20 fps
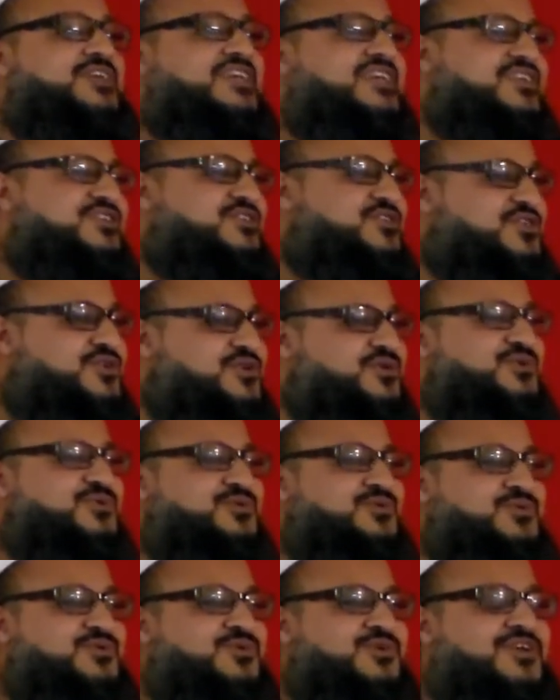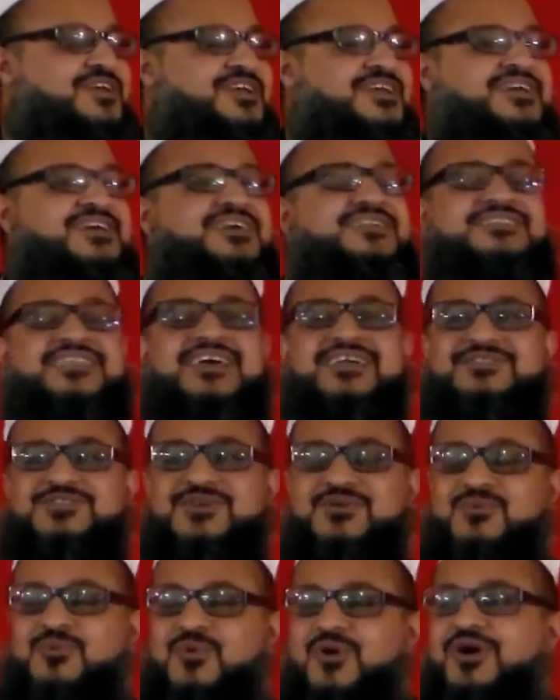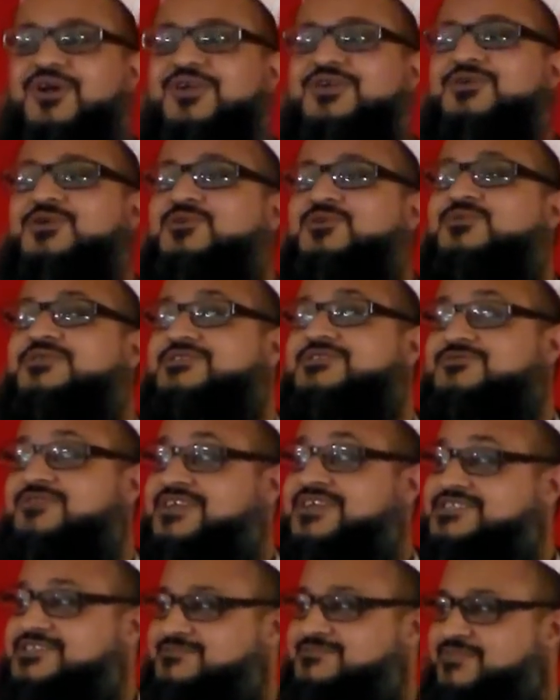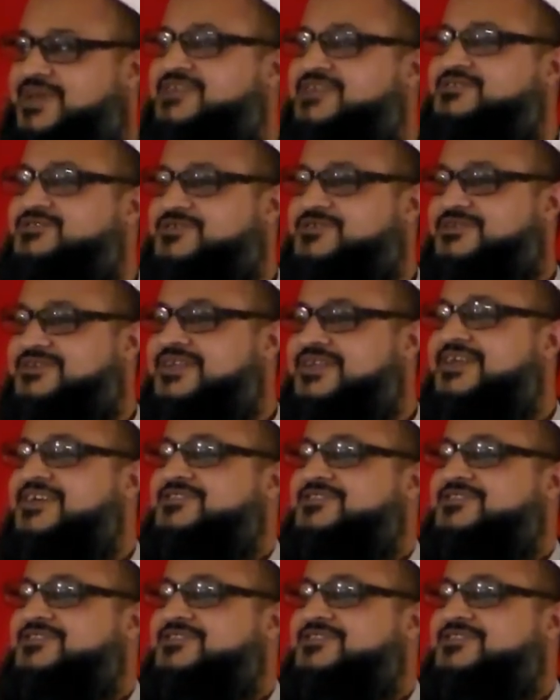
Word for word: He knew that the one who was regimental,